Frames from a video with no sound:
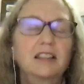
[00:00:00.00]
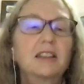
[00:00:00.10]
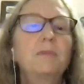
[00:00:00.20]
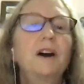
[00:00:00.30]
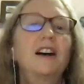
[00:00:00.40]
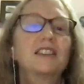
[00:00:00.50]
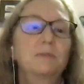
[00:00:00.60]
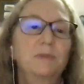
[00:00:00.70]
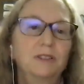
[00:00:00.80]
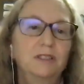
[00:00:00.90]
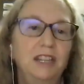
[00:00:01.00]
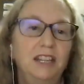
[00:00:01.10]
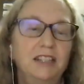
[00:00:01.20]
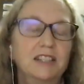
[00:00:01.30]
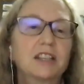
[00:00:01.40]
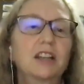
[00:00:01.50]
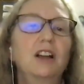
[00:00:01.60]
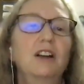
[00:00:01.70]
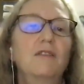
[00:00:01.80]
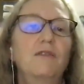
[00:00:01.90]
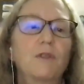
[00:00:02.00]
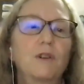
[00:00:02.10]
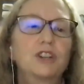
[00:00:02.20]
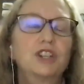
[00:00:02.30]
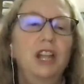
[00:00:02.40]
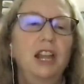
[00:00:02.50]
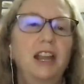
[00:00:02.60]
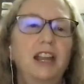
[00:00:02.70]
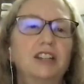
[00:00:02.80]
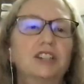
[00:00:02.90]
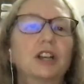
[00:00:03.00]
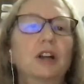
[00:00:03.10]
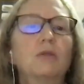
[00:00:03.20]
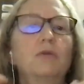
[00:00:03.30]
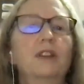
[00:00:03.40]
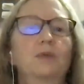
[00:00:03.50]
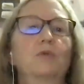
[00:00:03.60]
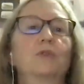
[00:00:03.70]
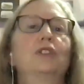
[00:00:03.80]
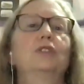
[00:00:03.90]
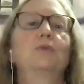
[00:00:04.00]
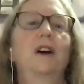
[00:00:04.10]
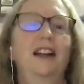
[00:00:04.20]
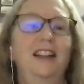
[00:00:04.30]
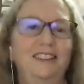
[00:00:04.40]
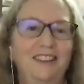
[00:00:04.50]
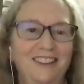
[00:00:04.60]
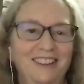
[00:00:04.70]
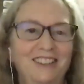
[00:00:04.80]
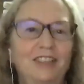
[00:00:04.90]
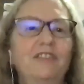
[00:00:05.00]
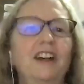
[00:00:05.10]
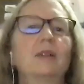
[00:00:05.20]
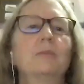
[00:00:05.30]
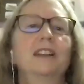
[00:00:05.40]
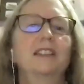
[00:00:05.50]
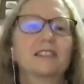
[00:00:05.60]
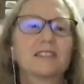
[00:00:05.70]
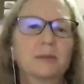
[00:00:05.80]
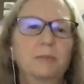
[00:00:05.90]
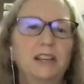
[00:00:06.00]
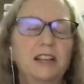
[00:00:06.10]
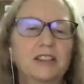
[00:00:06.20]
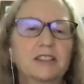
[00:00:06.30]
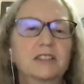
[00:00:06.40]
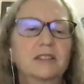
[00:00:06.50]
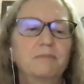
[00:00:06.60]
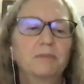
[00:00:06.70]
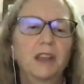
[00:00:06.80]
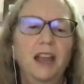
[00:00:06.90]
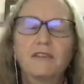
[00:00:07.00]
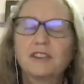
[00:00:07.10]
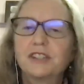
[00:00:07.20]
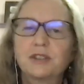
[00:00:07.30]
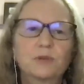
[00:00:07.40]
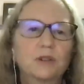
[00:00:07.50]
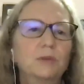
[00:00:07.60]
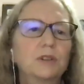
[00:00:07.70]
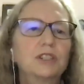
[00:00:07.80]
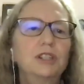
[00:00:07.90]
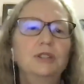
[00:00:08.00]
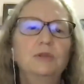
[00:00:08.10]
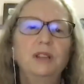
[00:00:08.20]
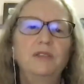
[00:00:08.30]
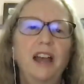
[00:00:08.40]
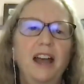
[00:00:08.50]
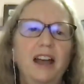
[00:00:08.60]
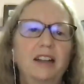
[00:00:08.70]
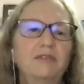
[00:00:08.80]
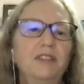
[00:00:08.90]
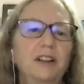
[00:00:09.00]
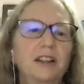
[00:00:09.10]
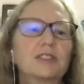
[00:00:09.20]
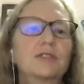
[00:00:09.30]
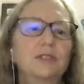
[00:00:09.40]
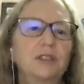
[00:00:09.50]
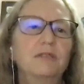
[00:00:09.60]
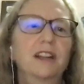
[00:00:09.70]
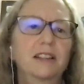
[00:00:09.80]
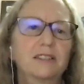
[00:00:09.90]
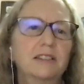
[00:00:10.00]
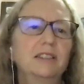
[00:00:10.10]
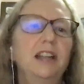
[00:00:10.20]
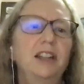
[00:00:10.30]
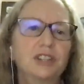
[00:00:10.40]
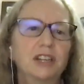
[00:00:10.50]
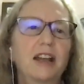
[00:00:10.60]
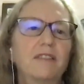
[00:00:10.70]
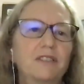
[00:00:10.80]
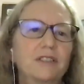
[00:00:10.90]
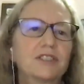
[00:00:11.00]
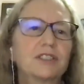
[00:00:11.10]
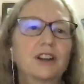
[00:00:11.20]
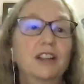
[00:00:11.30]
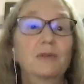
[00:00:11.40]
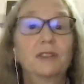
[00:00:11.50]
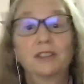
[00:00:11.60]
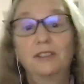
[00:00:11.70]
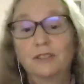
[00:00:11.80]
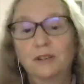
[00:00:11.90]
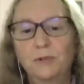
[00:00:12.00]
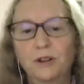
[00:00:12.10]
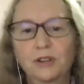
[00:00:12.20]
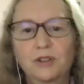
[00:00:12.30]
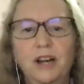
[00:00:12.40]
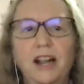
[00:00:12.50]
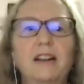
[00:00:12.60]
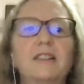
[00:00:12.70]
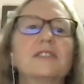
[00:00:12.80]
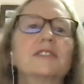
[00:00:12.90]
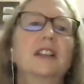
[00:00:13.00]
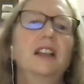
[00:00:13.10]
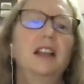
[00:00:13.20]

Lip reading: the possibilities for change with worldwide developments, because ever since World War II, we've had various truth and reconciliation efforts, starting with the Nuremberg trials,